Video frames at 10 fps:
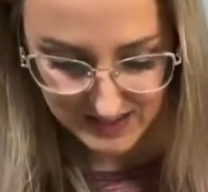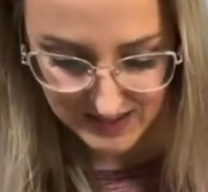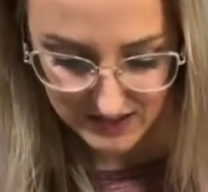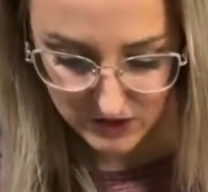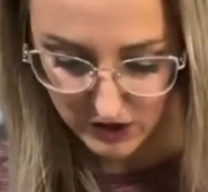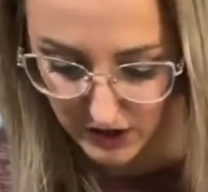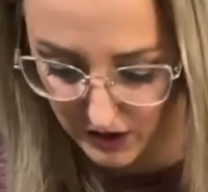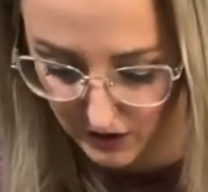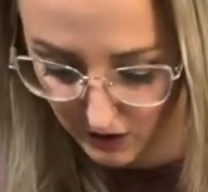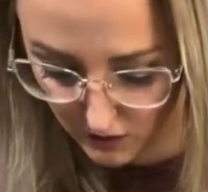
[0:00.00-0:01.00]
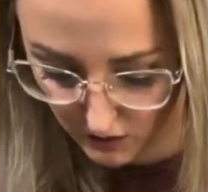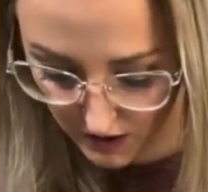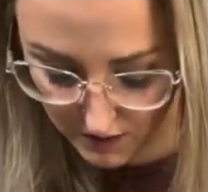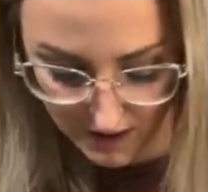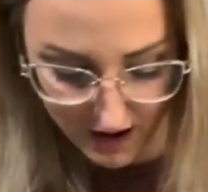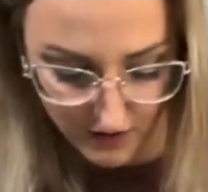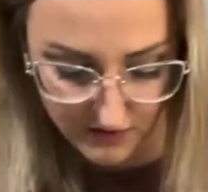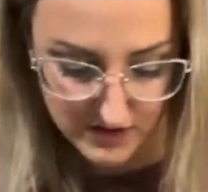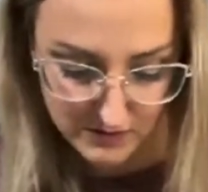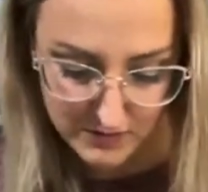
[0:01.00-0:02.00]
So, and I'm out of
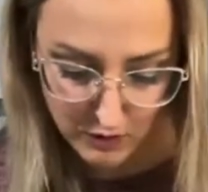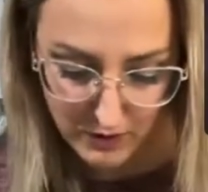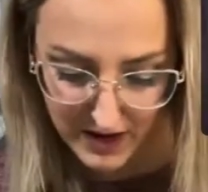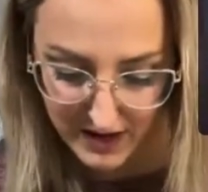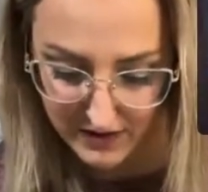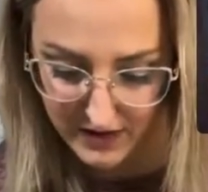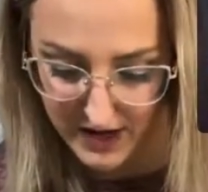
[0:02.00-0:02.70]
the smoke paint. Like,